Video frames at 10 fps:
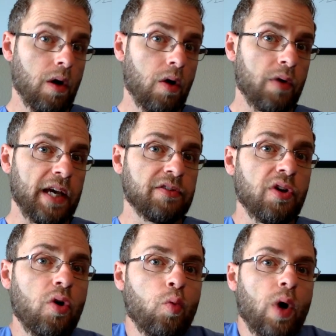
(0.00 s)
Okay,
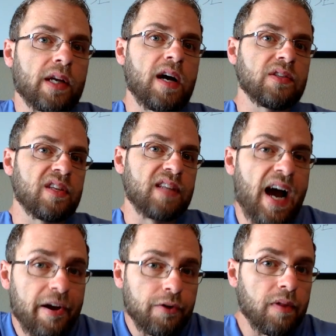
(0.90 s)
so what causes
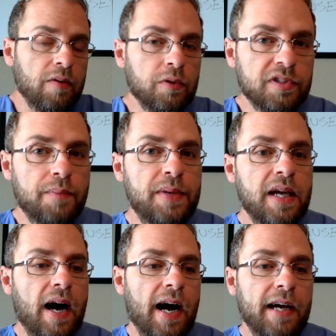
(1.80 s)
iron levels to be
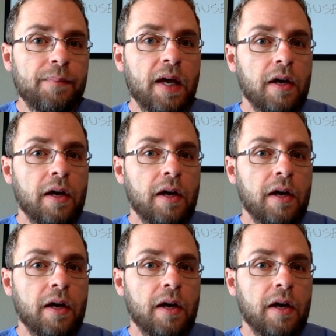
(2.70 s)
high?